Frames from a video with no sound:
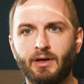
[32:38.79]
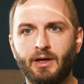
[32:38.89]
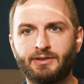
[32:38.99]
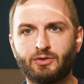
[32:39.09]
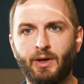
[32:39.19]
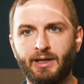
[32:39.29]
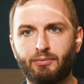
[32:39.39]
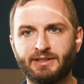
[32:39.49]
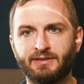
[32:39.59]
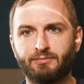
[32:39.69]
It's quite an
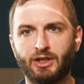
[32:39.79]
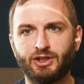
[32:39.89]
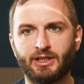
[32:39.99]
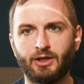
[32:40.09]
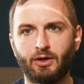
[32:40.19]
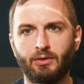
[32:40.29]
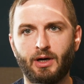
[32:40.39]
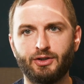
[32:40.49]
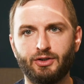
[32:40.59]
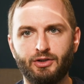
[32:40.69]
impressive project. I know
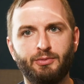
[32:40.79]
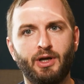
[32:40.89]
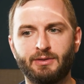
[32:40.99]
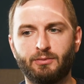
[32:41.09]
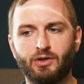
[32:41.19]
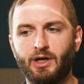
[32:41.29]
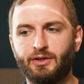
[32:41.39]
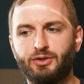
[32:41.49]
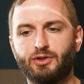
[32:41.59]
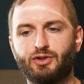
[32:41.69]
on YouTube you have somewhere
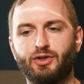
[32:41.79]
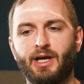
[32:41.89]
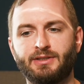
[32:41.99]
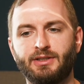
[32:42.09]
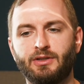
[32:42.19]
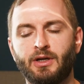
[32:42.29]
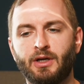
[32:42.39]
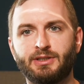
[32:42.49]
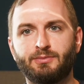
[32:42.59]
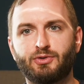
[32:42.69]
around two hundred thousand
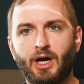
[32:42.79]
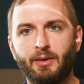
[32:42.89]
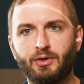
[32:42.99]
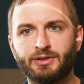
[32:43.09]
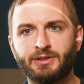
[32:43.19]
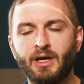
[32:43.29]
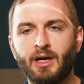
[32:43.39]
subscribers,